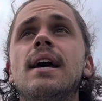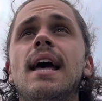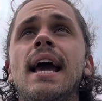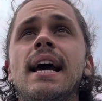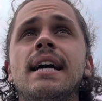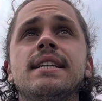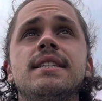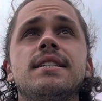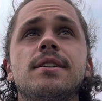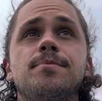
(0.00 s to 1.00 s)

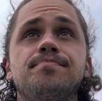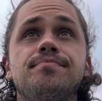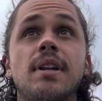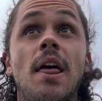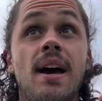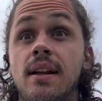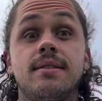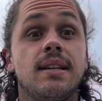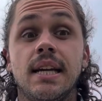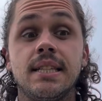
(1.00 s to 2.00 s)
And
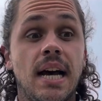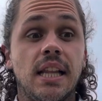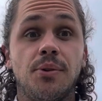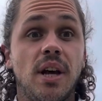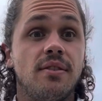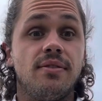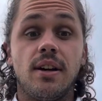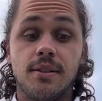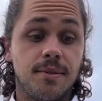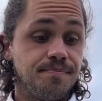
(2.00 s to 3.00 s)
that's exactly what I
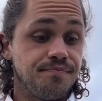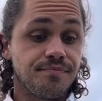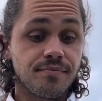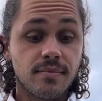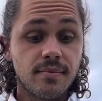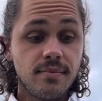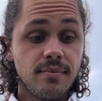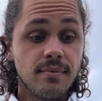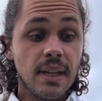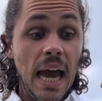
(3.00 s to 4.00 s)
felt.
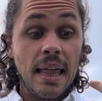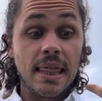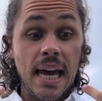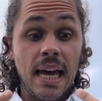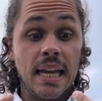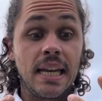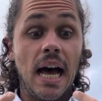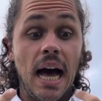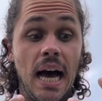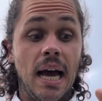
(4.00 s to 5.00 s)
And then
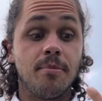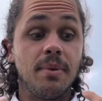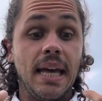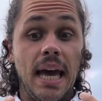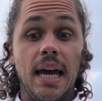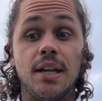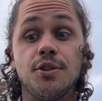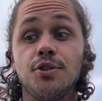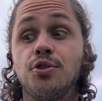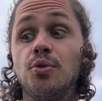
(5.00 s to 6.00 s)
I began
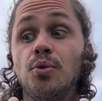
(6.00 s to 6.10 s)
to